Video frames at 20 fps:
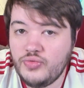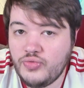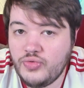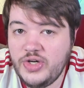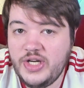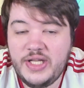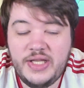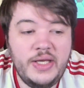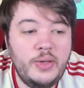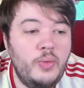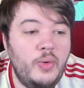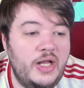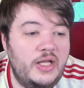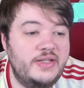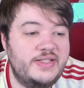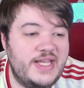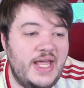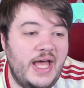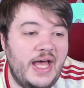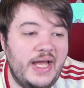really well
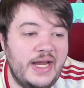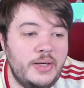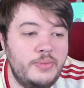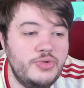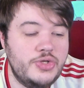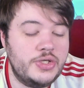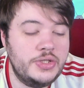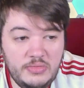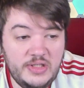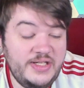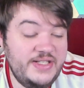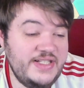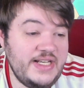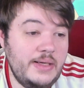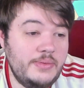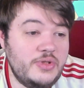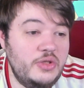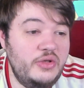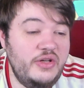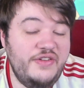timed, and he's
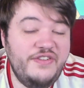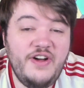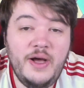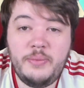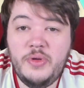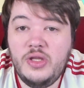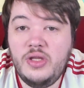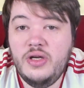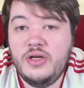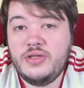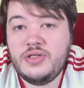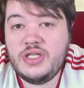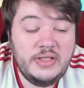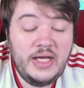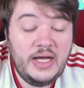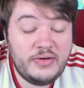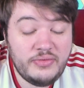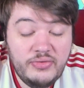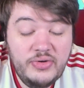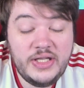absolutely fabulous.
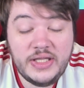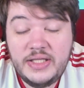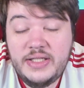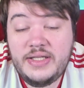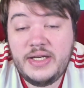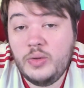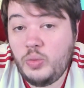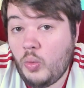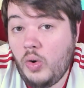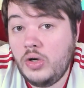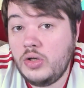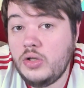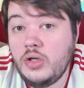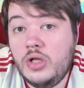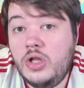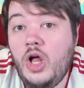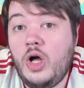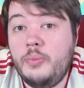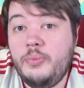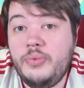I really did want
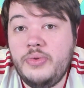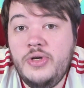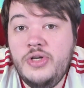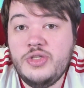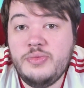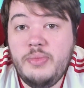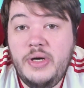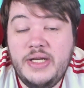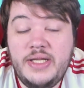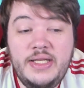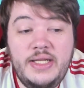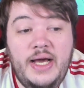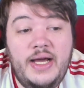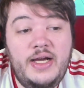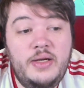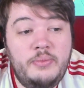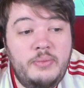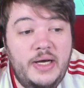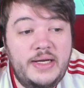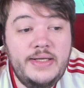Klopp as Man
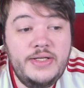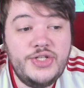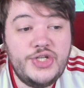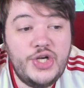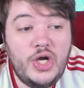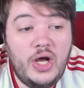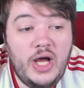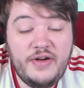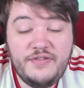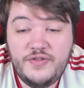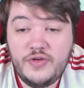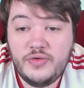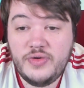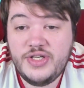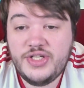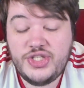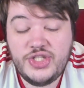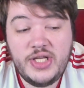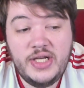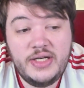United manager after
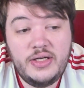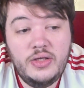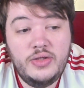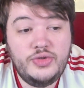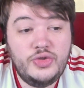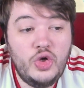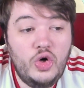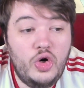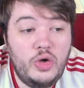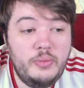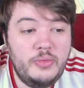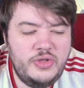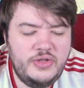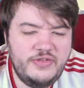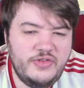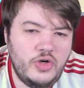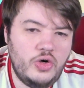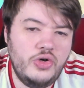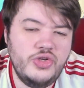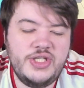his stint at Dortmund.
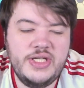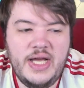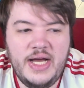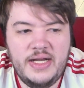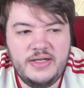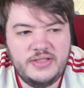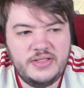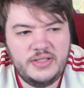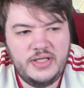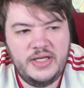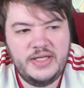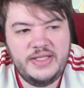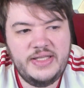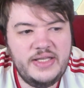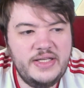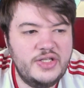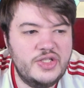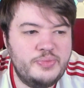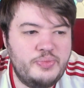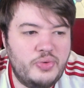Of course, he had a
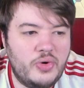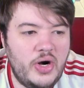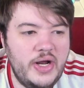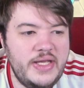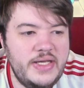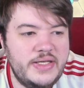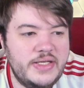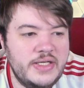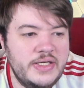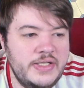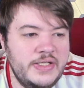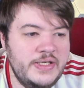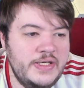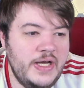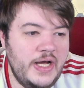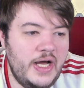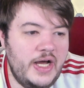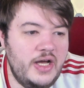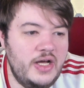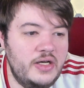year's break,
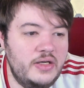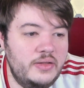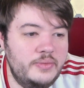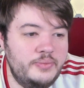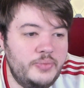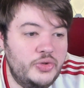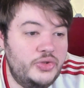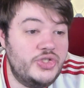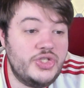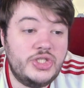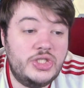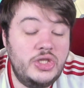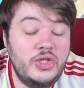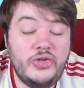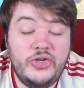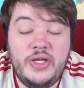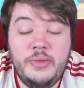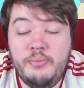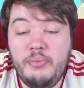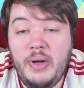but just
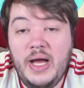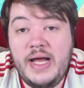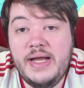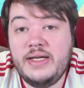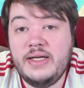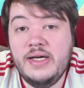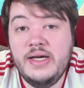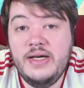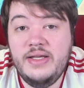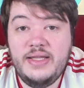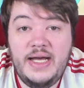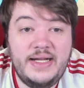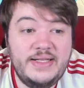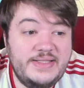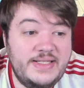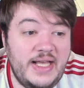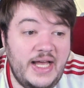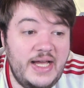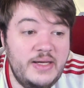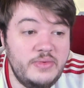looking back at that
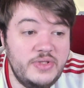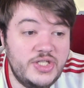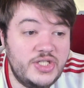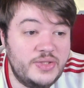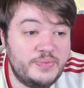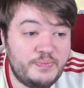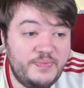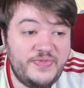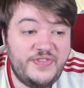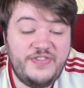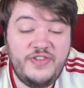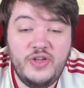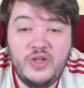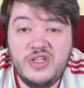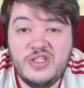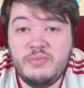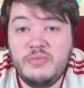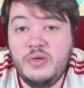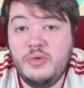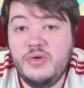time, it just
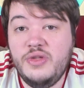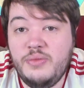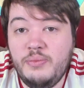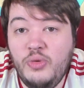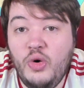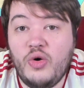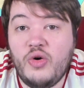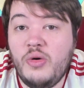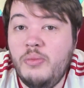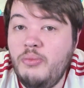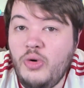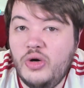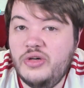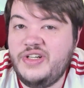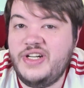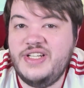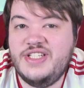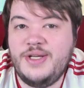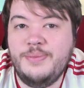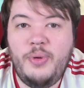fills me with more and more
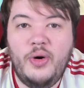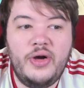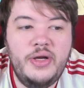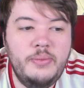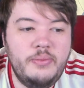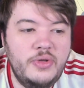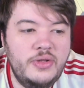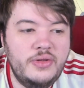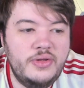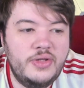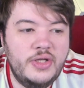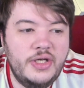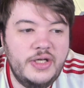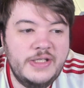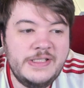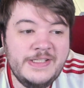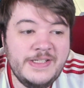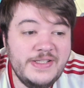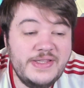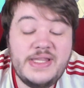disappointment
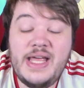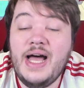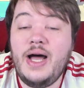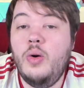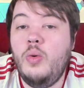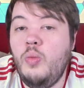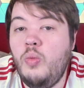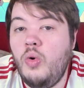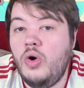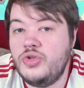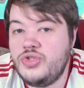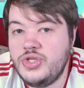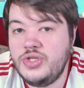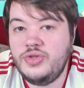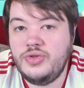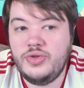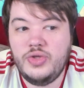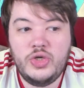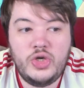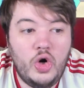that that
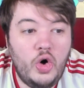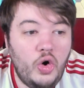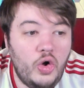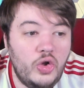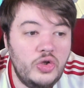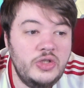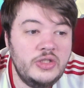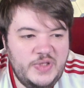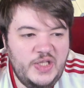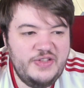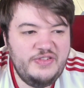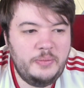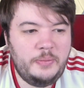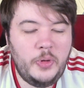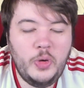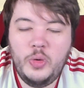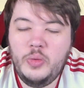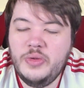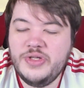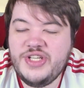wasn't the call.
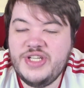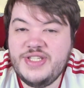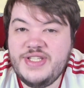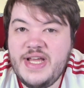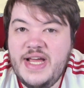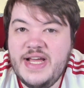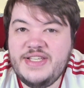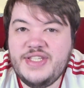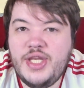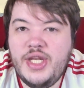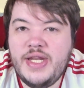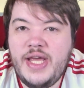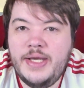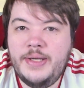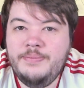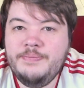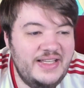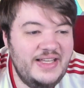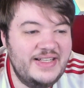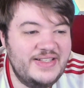Liverpool was his destiny,
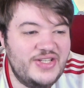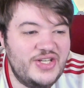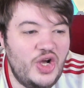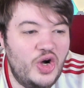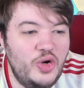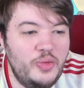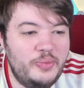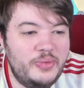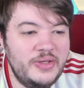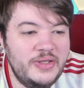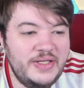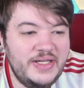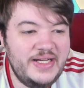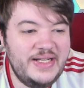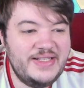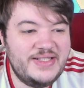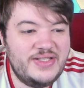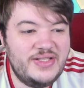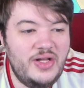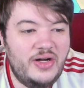and let's hope
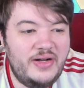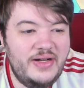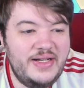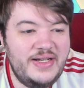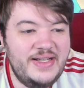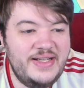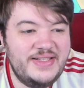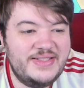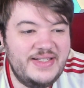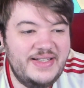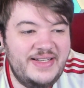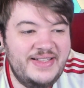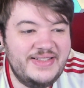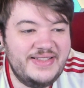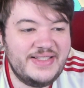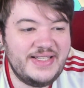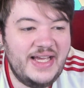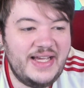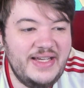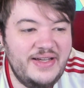it's not his
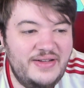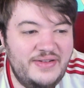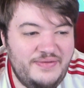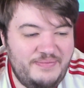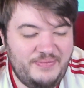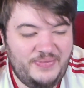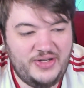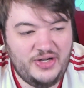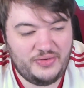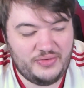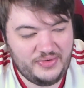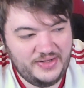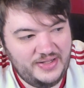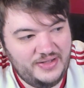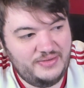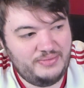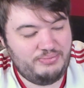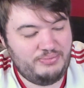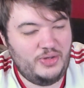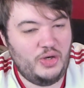entire
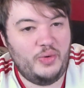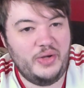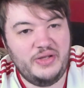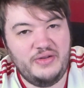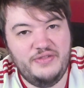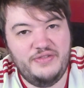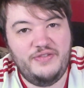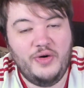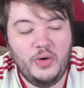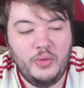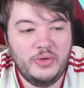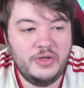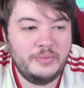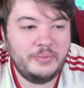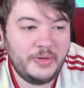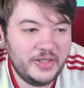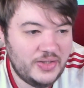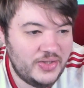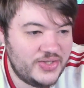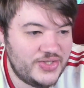career going forward,
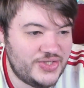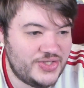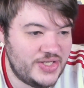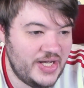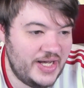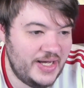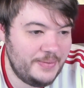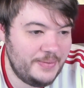because